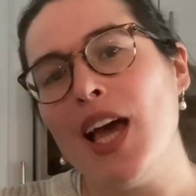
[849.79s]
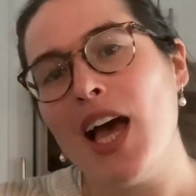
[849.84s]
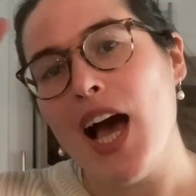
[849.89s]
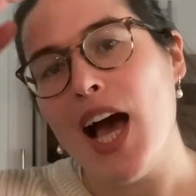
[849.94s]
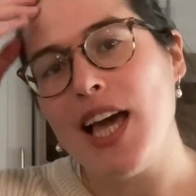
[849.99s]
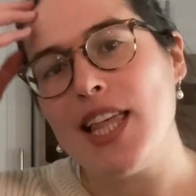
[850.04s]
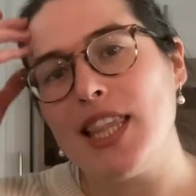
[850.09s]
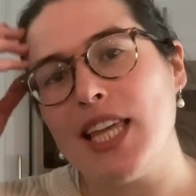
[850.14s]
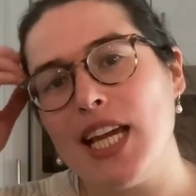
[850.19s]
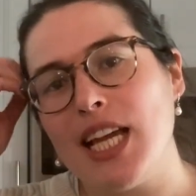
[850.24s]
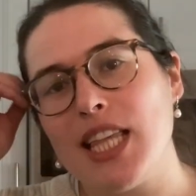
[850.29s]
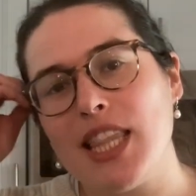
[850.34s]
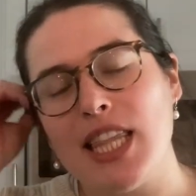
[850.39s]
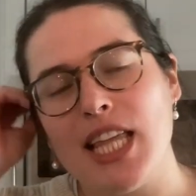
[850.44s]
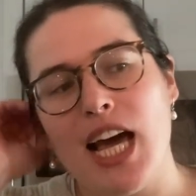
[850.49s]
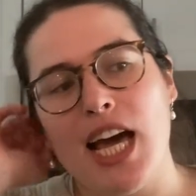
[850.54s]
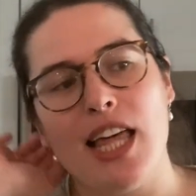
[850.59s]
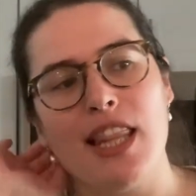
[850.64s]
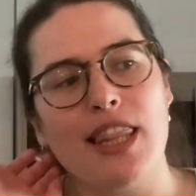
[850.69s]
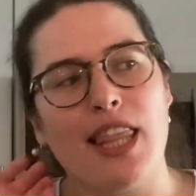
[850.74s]
I think
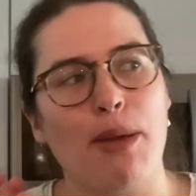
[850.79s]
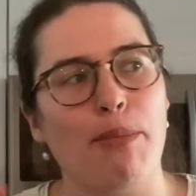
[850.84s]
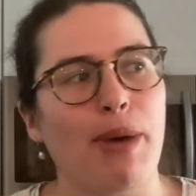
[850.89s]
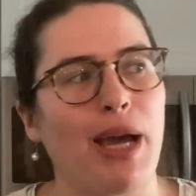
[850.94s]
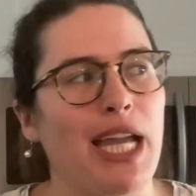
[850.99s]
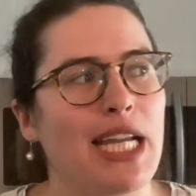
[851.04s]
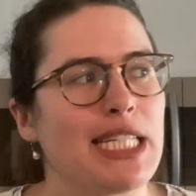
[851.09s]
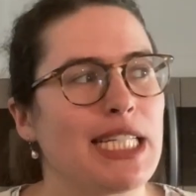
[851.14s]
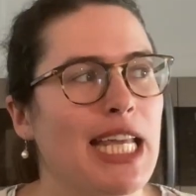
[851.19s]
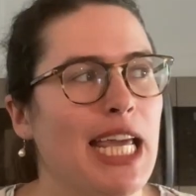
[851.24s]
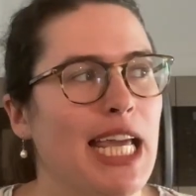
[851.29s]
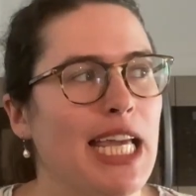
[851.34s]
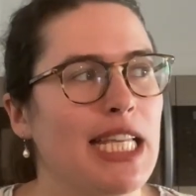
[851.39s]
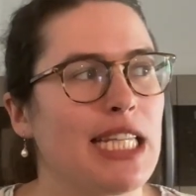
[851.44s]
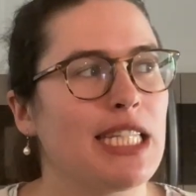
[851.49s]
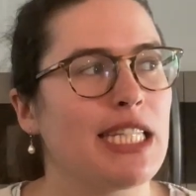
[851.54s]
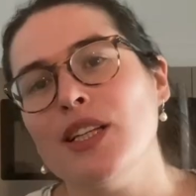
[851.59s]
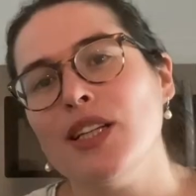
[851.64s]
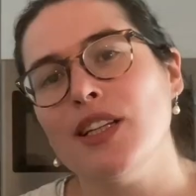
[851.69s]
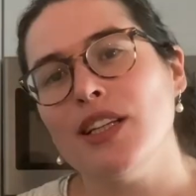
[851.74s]
that they might
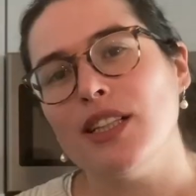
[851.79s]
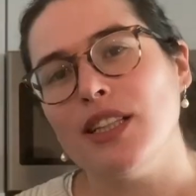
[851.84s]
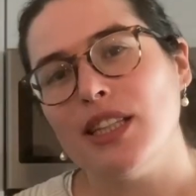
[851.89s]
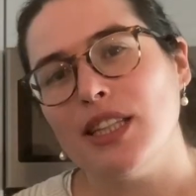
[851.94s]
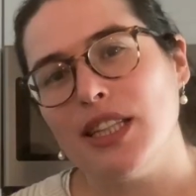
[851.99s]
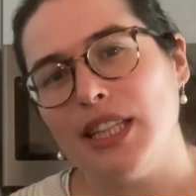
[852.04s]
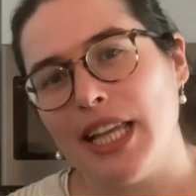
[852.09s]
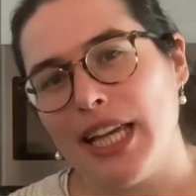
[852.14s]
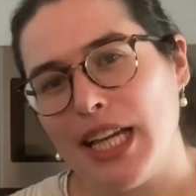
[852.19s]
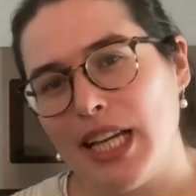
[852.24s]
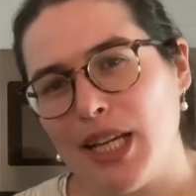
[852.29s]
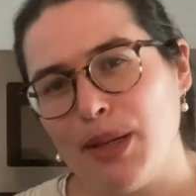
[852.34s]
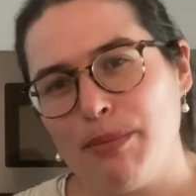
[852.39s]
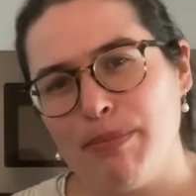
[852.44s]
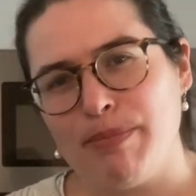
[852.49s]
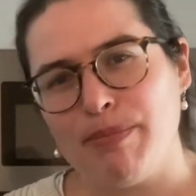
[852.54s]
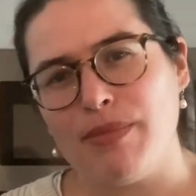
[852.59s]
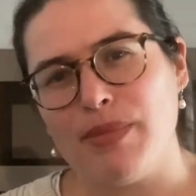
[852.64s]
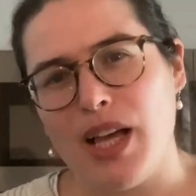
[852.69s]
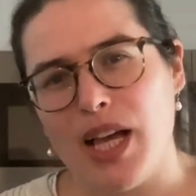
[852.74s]
taste like
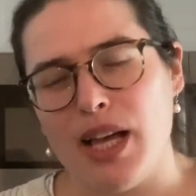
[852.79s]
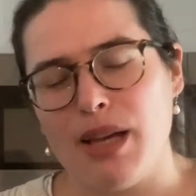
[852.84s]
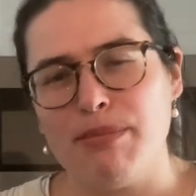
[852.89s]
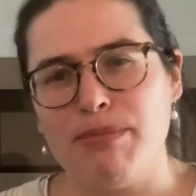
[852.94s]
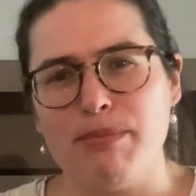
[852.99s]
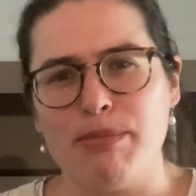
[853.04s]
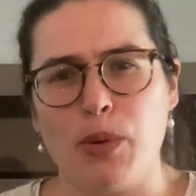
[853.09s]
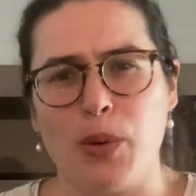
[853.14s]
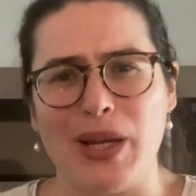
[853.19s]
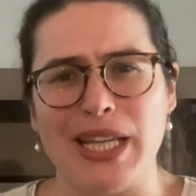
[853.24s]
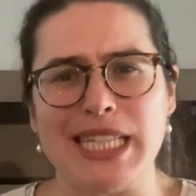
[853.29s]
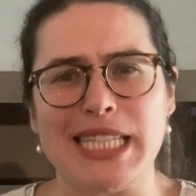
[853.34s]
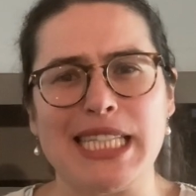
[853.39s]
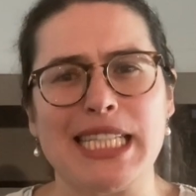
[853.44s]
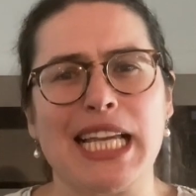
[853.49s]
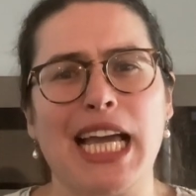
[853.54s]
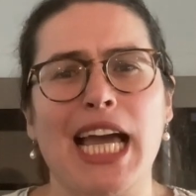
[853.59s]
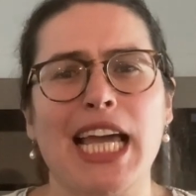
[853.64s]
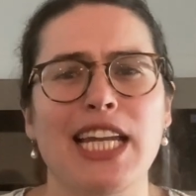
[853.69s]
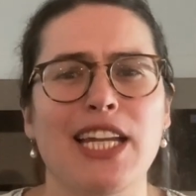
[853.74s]
a moist
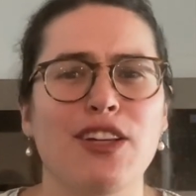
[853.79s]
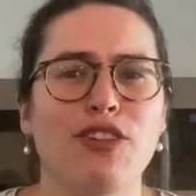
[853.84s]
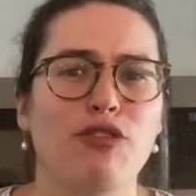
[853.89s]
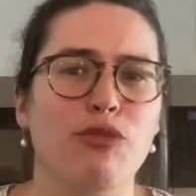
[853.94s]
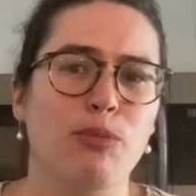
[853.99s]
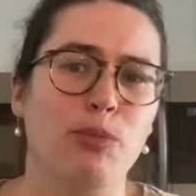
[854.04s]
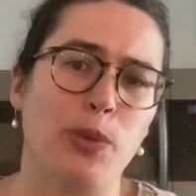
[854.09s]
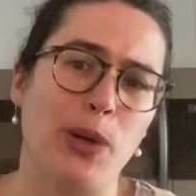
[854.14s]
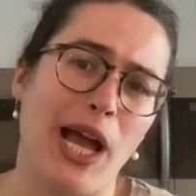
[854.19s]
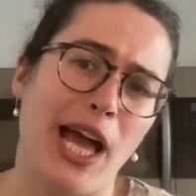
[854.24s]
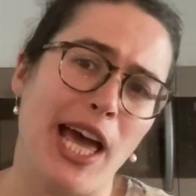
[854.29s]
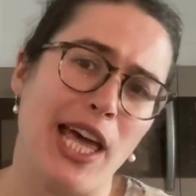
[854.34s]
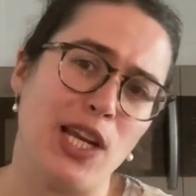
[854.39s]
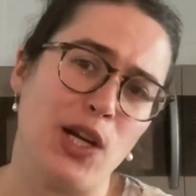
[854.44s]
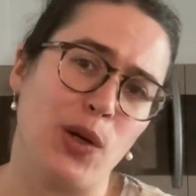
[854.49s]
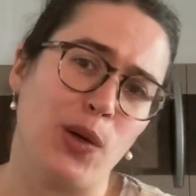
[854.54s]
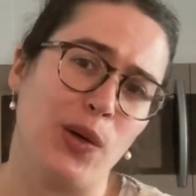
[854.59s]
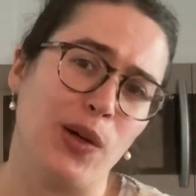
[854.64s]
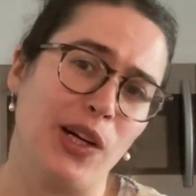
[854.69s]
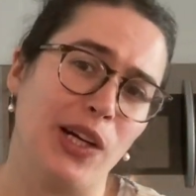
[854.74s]
kind of bread
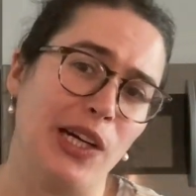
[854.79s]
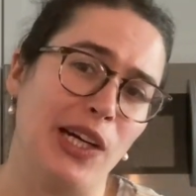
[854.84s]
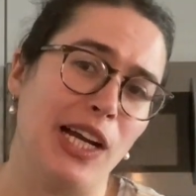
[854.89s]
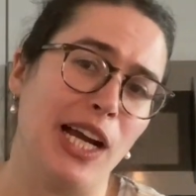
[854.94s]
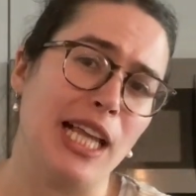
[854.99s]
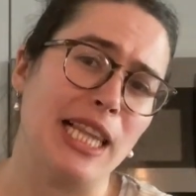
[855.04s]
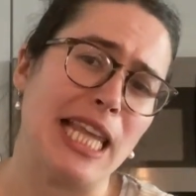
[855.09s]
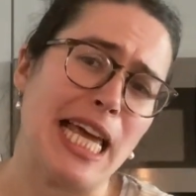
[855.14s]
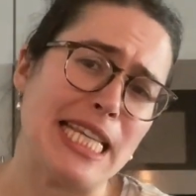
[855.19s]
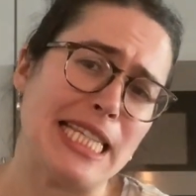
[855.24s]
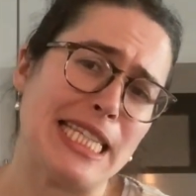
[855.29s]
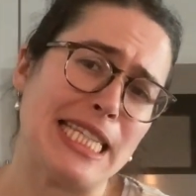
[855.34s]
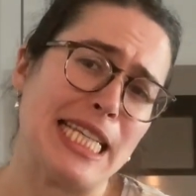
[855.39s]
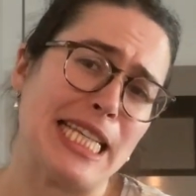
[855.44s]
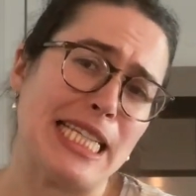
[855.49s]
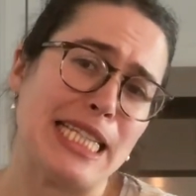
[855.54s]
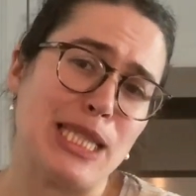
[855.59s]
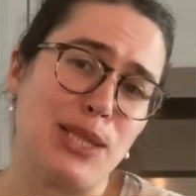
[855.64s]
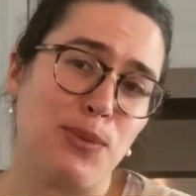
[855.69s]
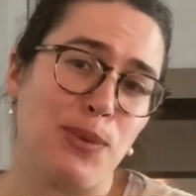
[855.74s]
or a less
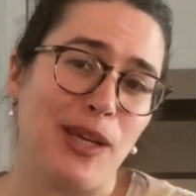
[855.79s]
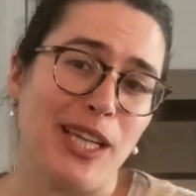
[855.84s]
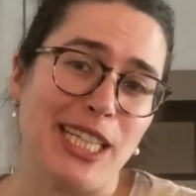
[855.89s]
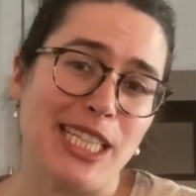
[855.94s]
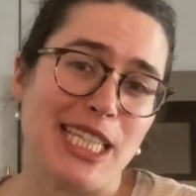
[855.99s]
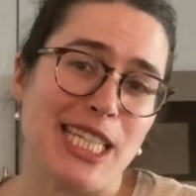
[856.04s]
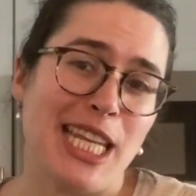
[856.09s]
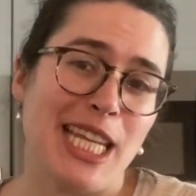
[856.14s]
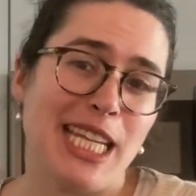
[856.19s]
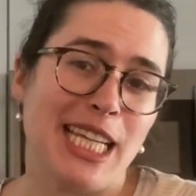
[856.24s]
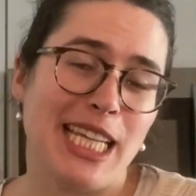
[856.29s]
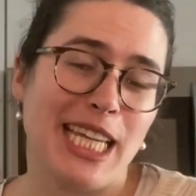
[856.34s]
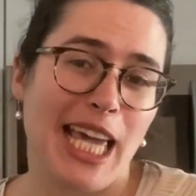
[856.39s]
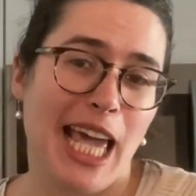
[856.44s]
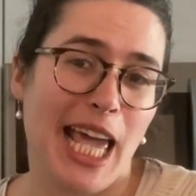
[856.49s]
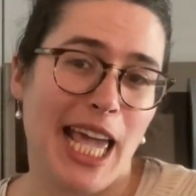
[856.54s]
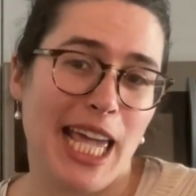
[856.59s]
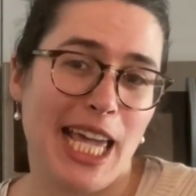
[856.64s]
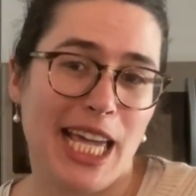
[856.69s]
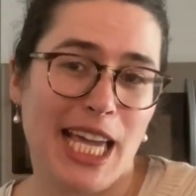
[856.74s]
sweet
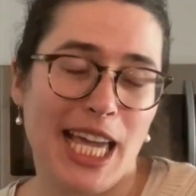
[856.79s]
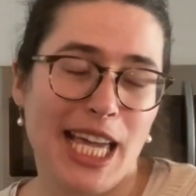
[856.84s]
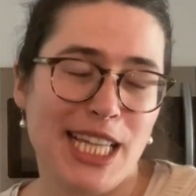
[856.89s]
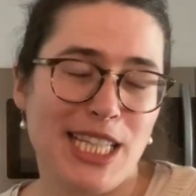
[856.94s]
cake.